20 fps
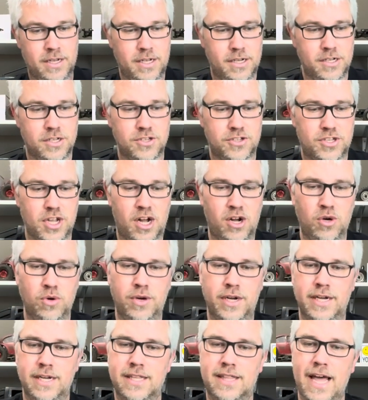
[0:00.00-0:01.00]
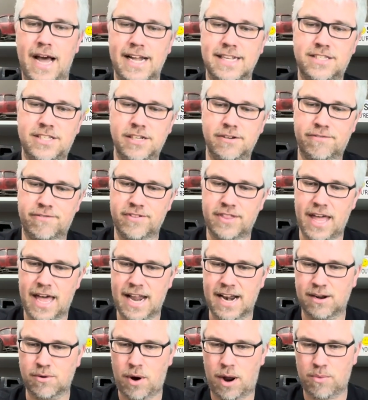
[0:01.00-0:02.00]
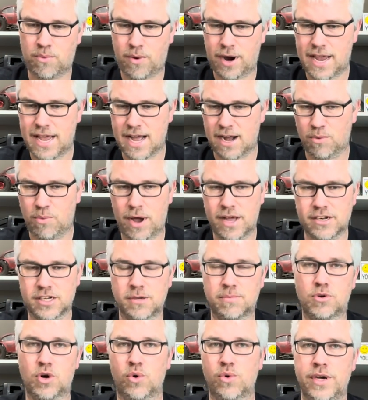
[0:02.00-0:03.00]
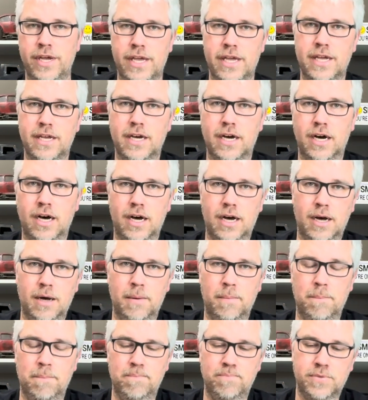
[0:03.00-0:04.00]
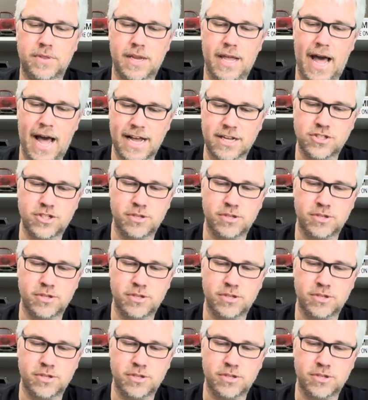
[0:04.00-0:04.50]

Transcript: So that's it for that. I wound up going axle